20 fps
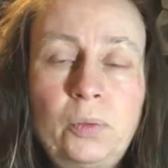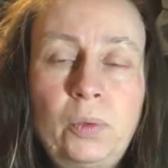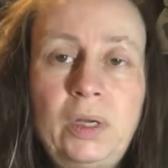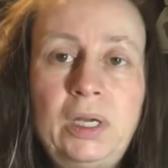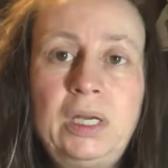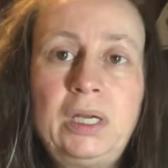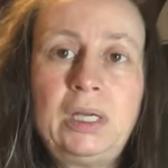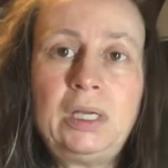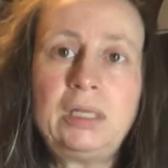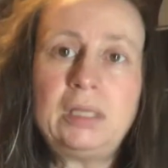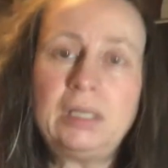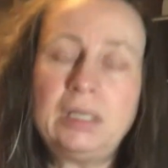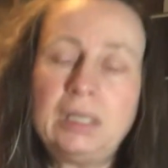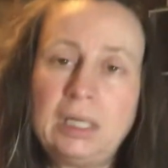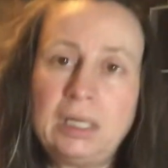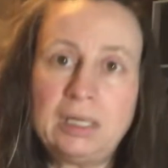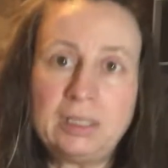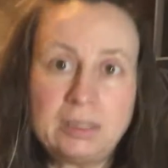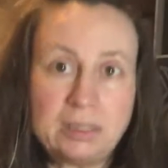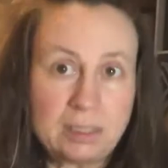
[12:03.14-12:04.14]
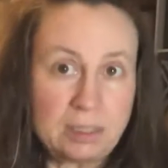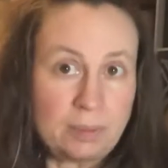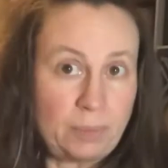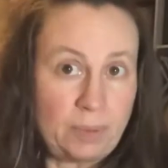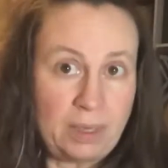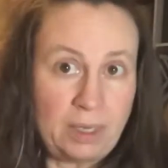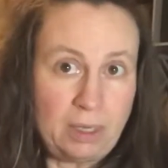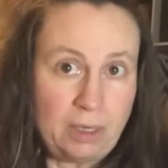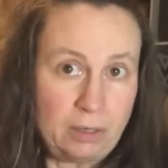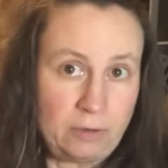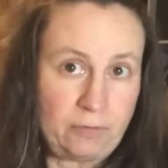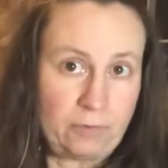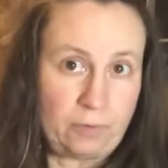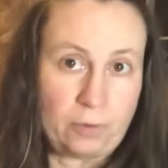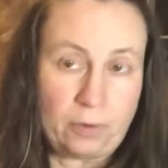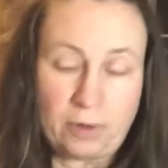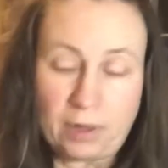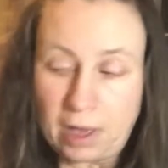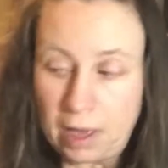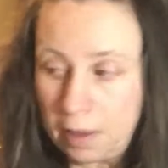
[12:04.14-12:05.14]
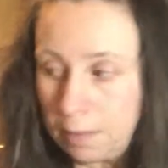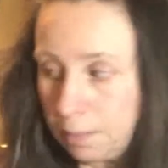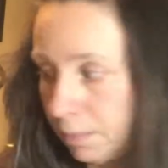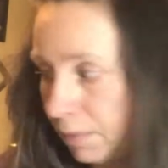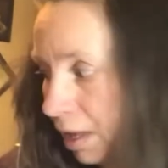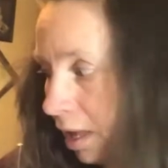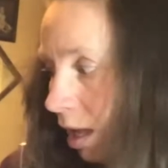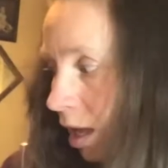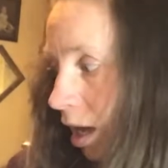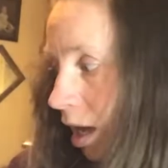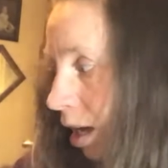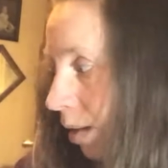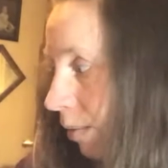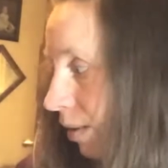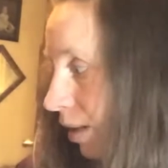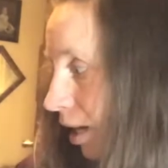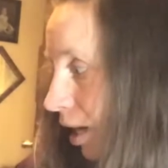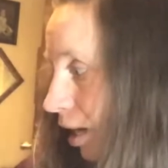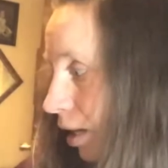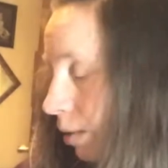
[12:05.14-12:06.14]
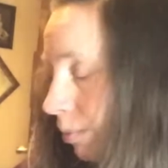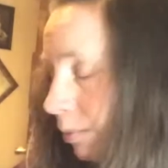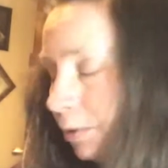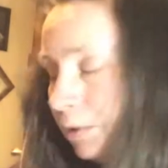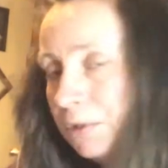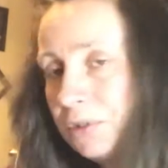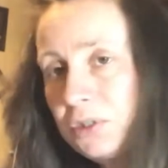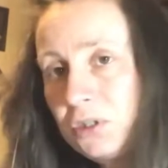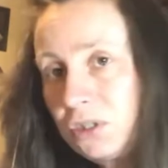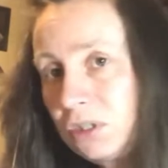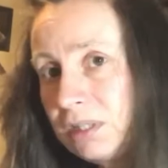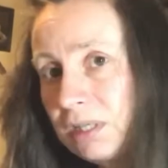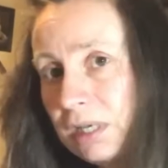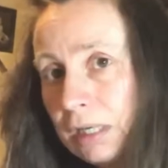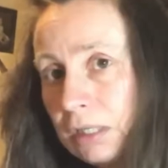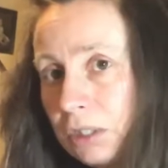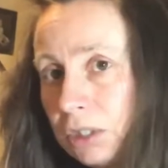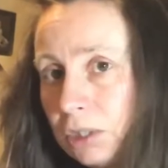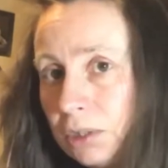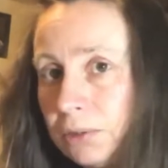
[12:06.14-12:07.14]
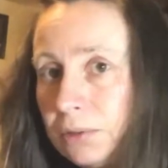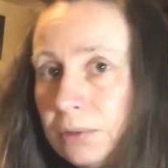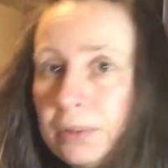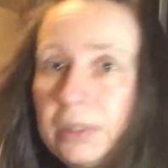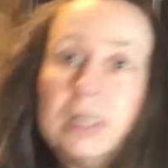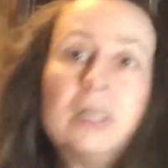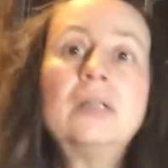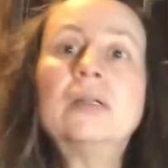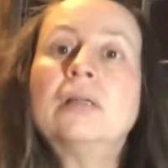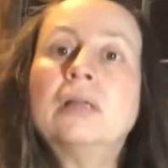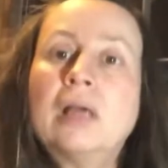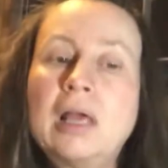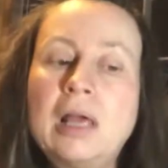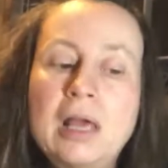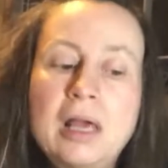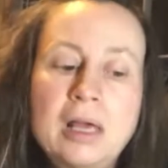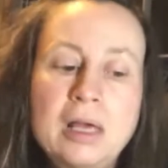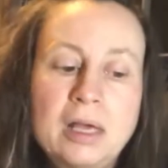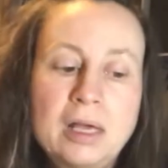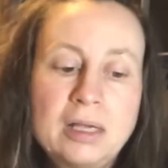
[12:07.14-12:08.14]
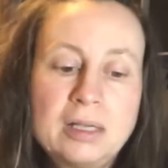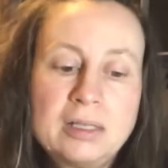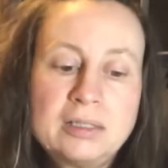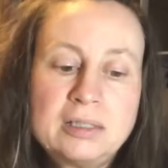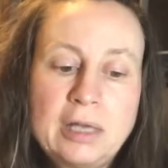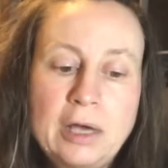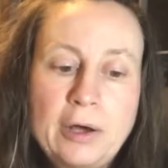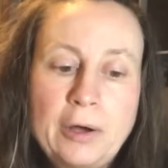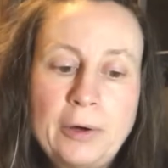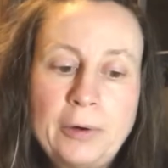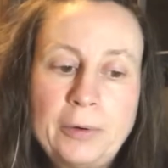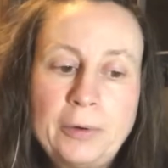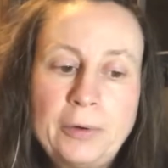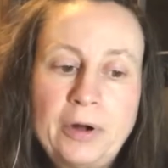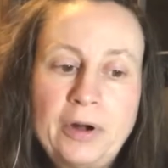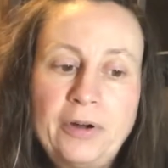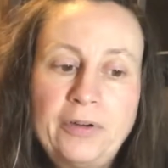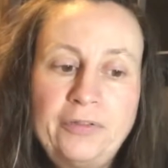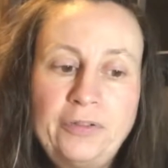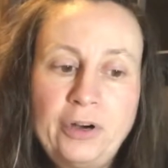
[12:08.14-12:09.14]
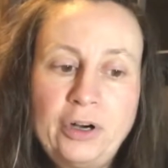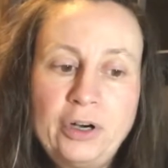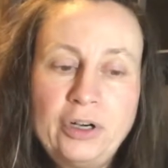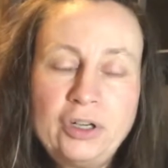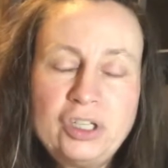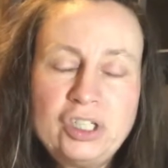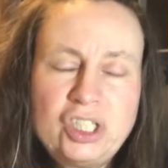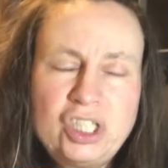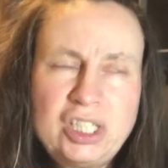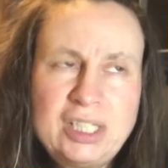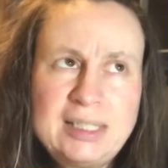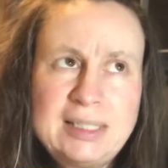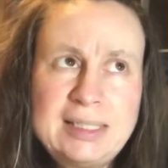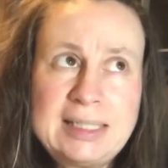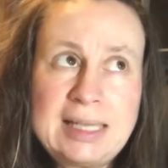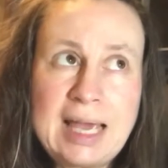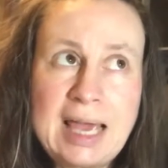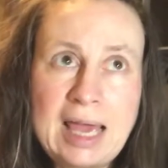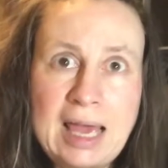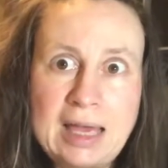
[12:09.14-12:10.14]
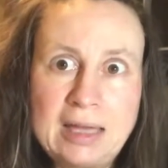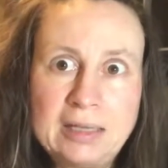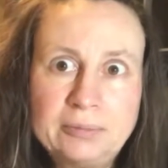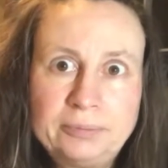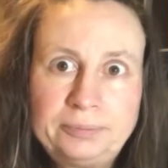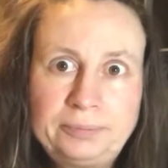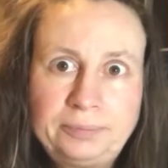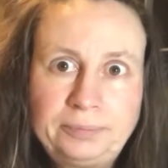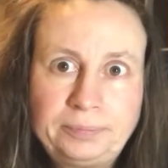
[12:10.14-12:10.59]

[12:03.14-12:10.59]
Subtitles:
We need to be here for them. I mean, animals are just like children. So Fern, she's 10.